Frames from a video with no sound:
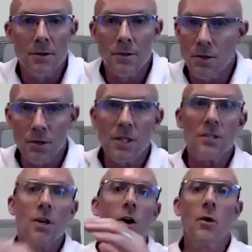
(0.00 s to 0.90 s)
So they're
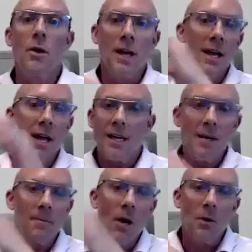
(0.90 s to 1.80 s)
just going and
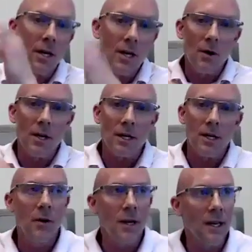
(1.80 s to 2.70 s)
keep going and going and going.